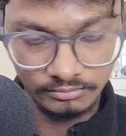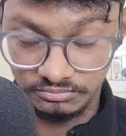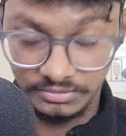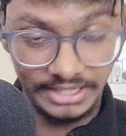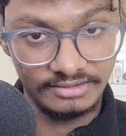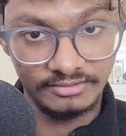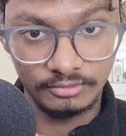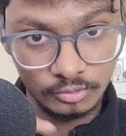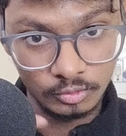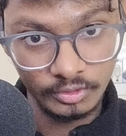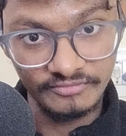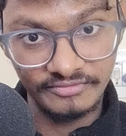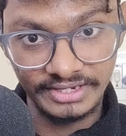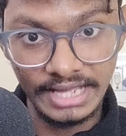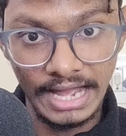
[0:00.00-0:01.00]
like to
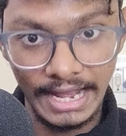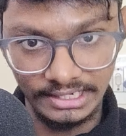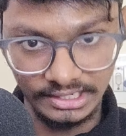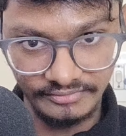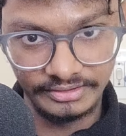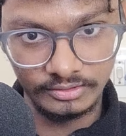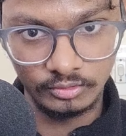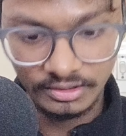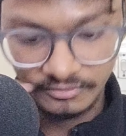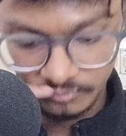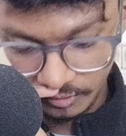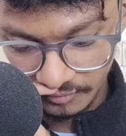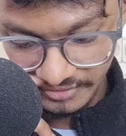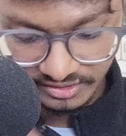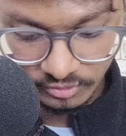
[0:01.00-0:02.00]
a very high level. Okay,
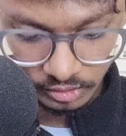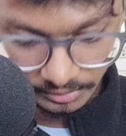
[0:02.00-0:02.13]
to a very good